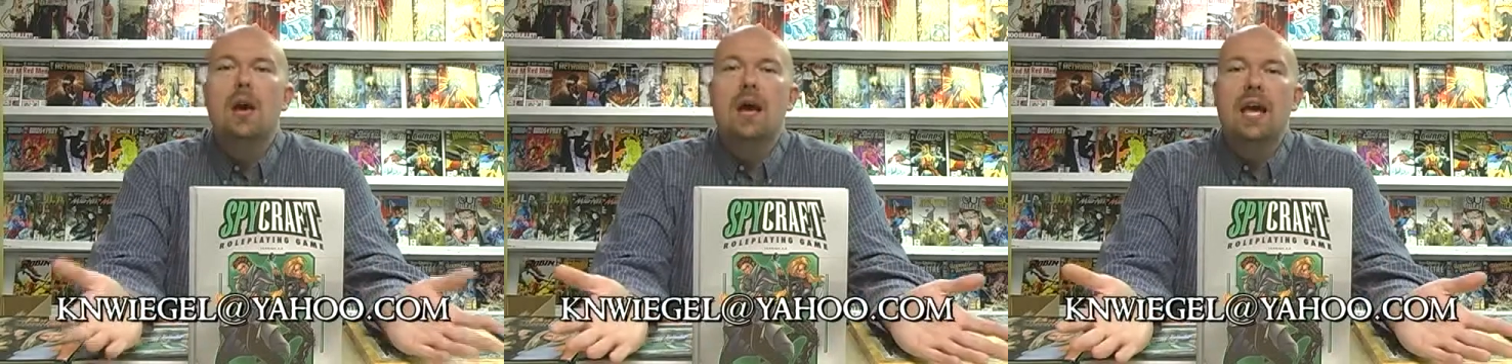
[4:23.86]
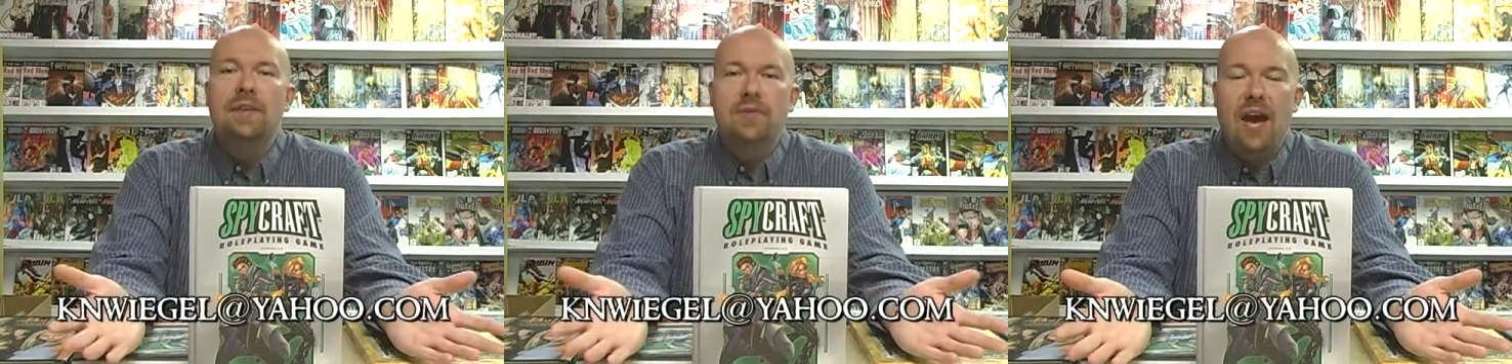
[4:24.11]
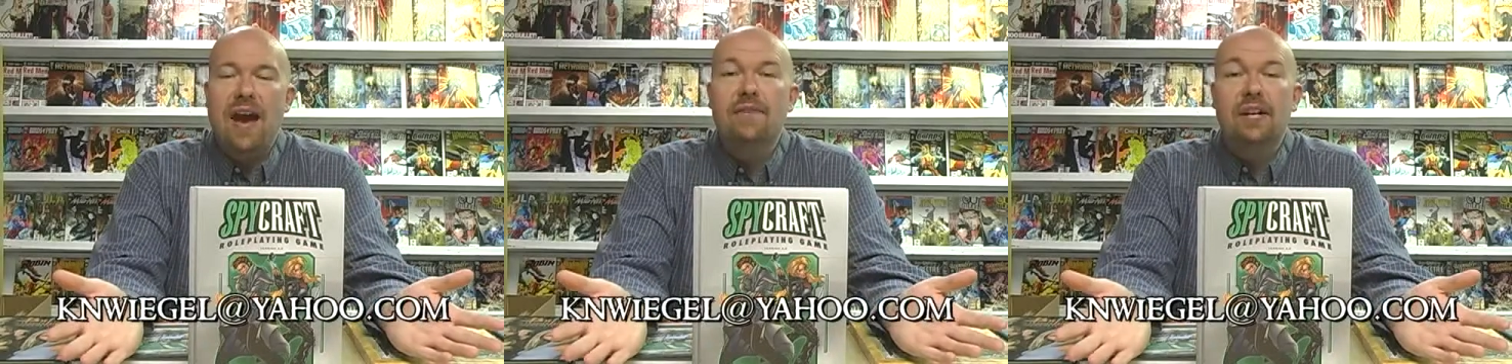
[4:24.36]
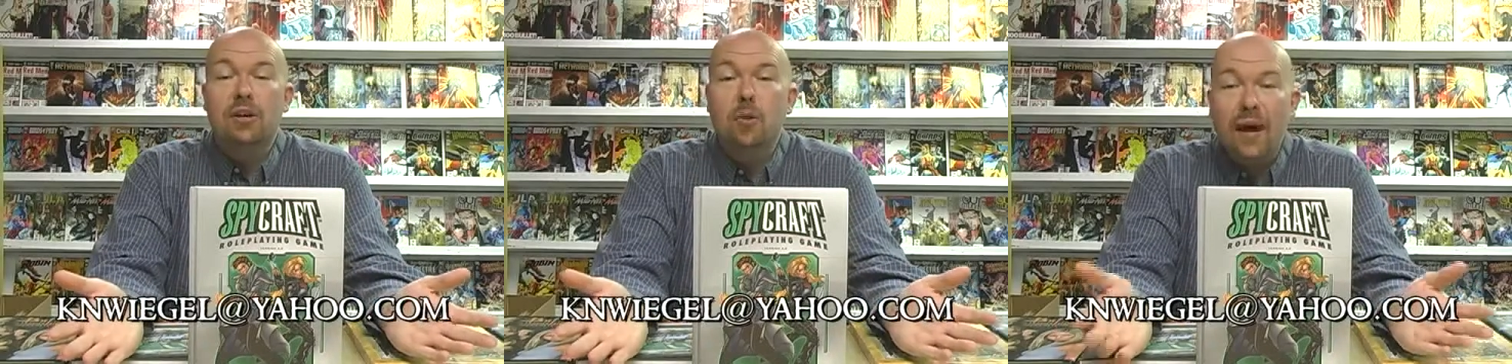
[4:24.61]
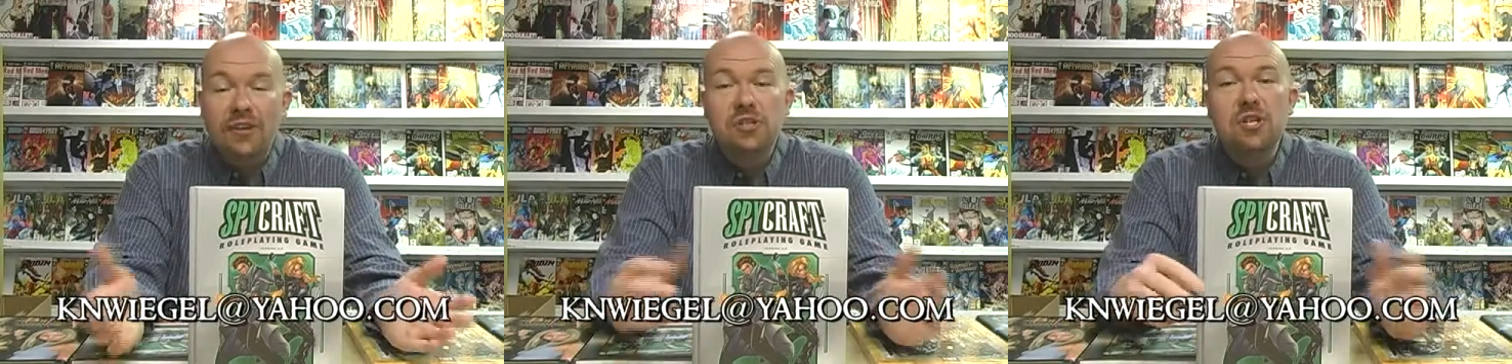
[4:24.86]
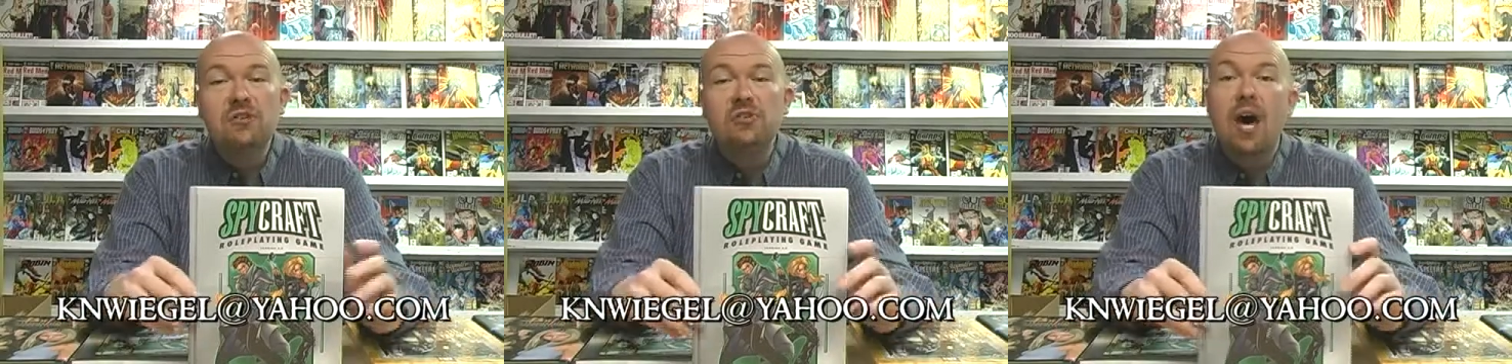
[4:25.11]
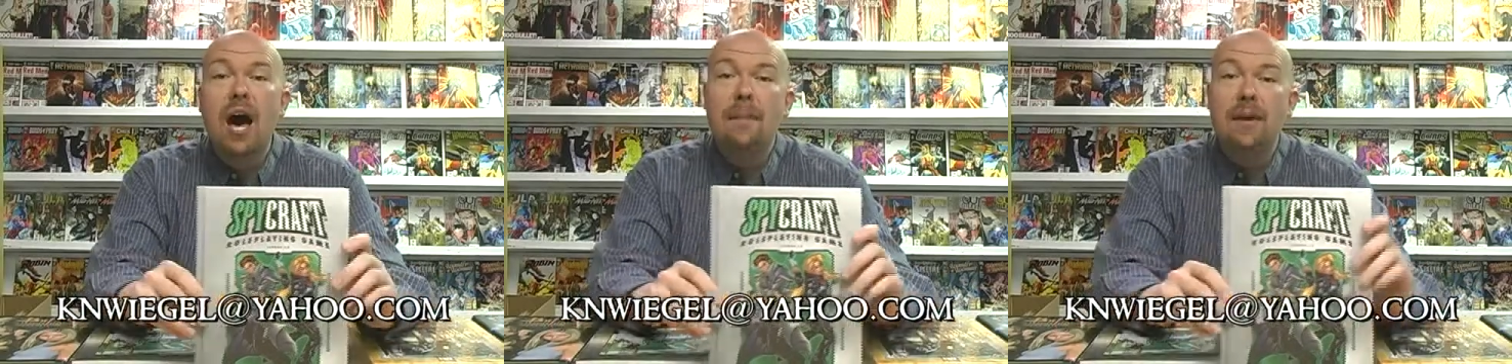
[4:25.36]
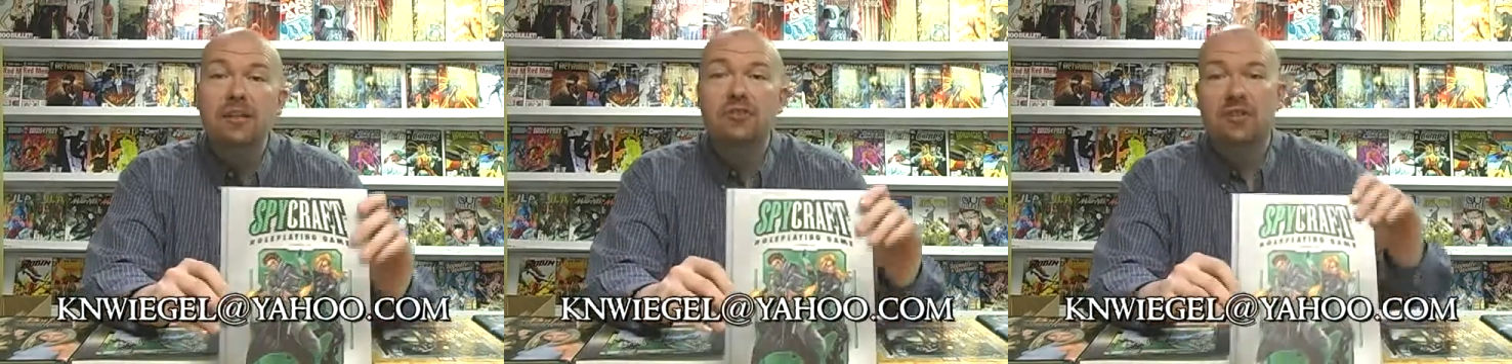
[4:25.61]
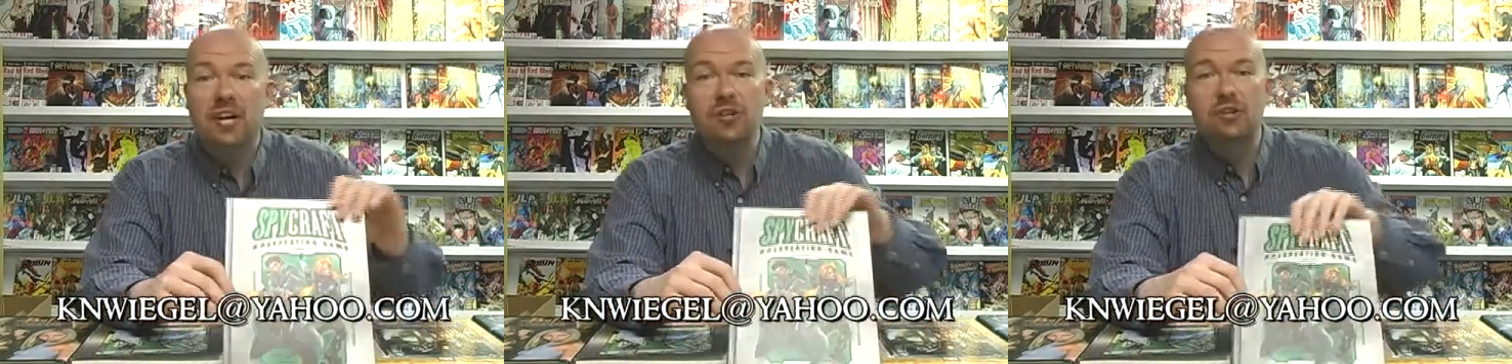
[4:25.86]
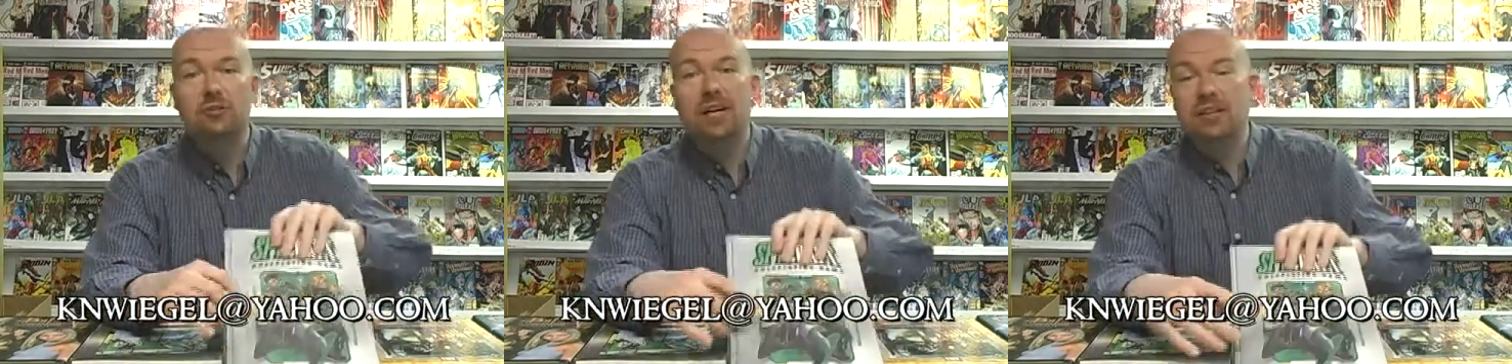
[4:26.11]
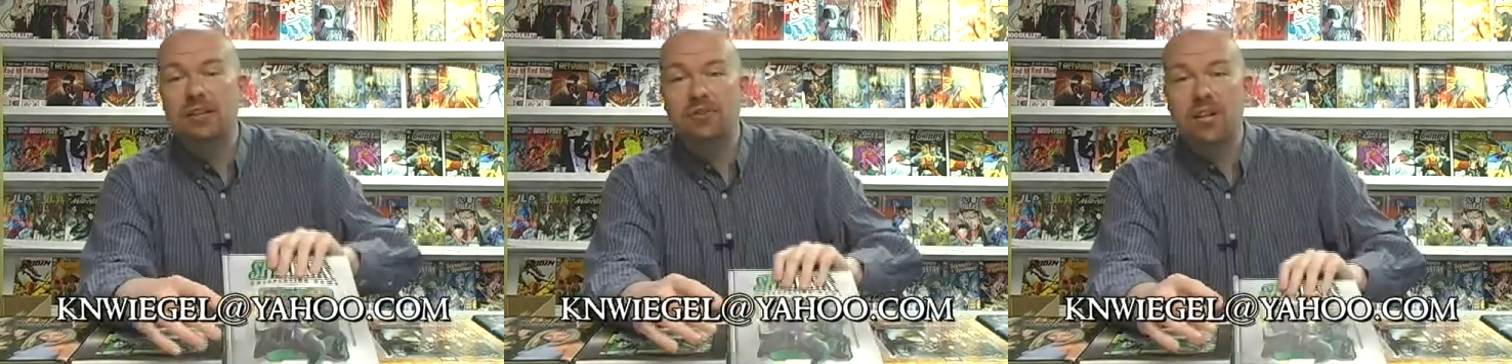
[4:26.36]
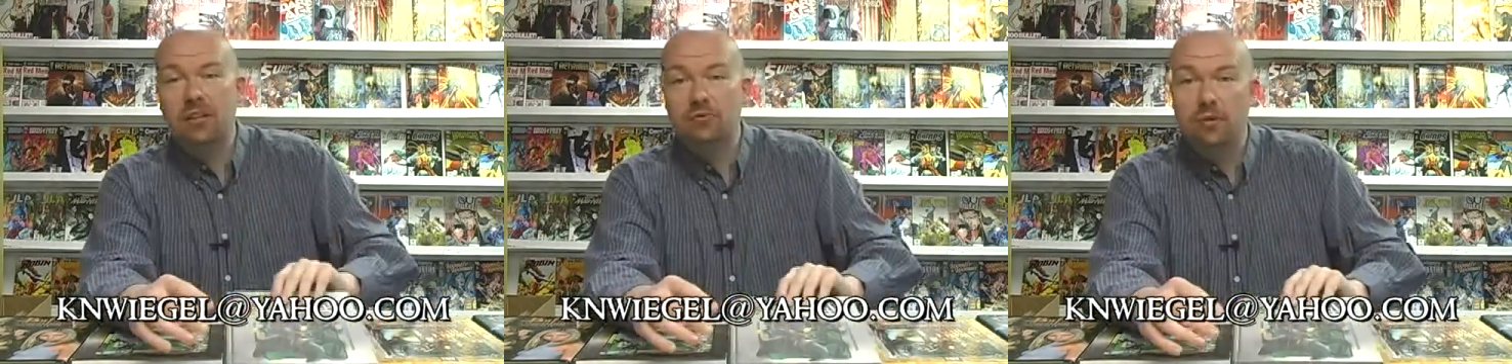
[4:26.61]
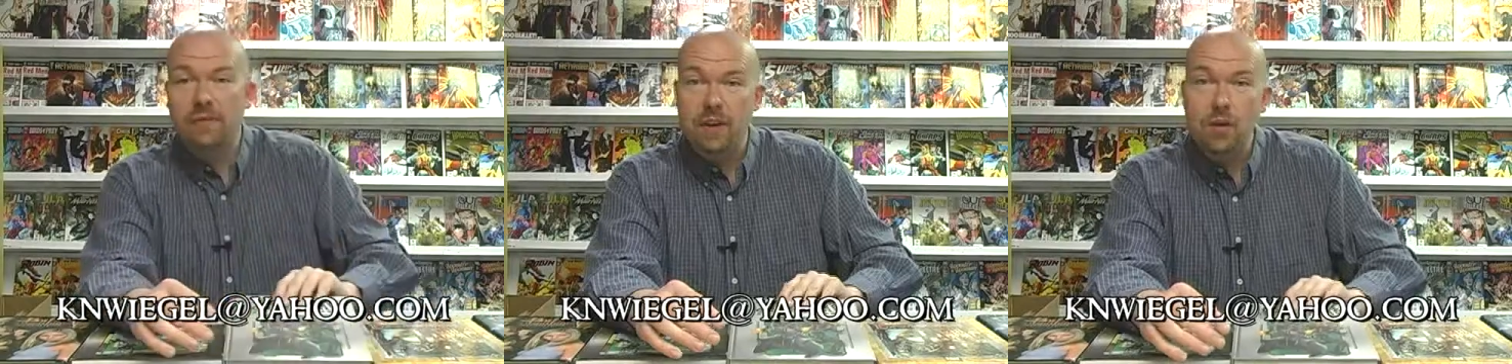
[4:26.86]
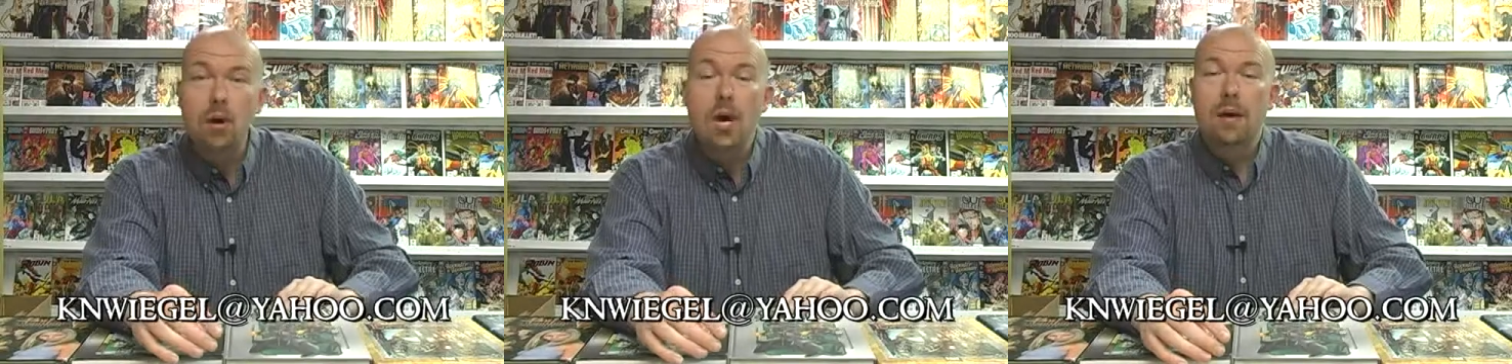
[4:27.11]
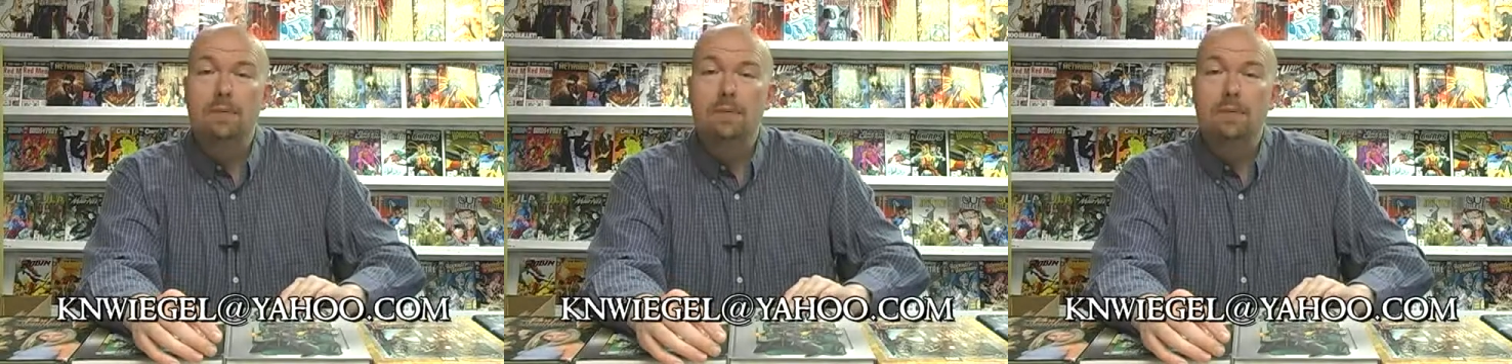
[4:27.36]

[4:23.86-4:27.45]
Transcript: if you have any questions, comments, things you'd like to see us review,